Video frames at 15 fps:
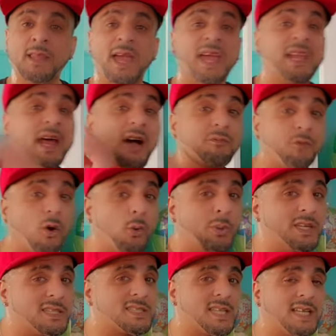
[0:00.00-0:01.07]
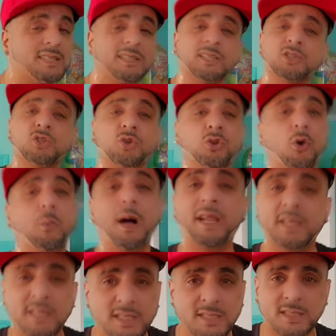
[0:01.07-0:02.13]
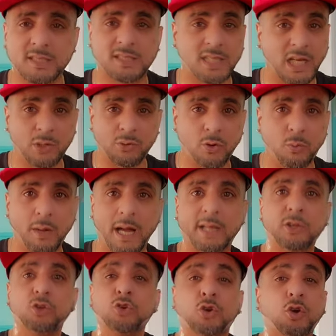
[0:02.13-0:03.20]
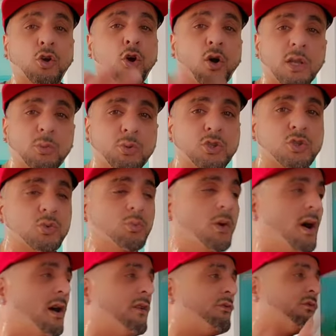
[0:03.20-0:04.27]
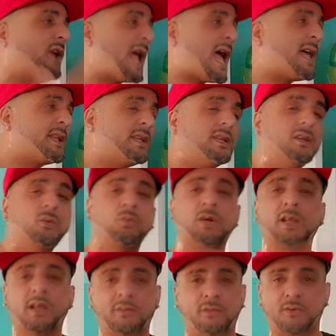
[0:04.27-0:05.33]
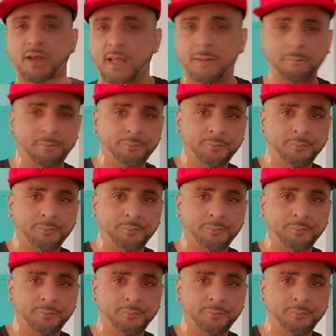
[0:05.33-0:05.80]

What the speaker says: And I've always said this, so nobody needs to tell nobody. You can call it what you want. Ratting, whatever, right?